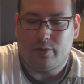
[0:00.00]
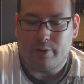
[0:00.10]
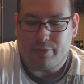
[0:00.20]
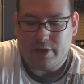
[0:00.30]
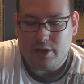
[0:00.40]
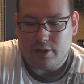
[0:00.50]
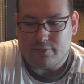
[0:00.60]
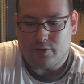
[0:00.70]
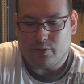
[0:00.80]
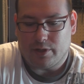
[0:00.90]
What I'm thinking
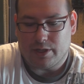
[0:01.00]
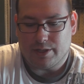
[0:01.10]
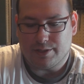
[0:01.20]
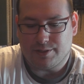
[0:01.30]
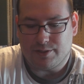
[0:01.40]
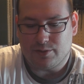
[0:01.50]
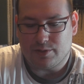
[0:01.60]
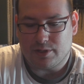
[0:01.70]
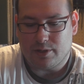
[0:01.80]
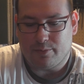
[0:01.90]
of doing is
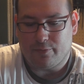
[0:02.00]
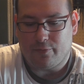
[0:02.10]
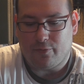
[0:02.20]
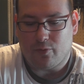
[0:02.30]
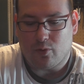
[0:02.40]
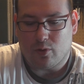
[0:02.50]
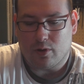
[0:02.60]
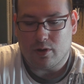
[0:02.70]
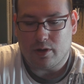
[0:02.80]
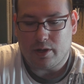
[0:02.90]
using them
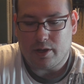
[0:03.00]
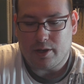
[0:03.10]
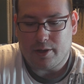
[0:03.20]
for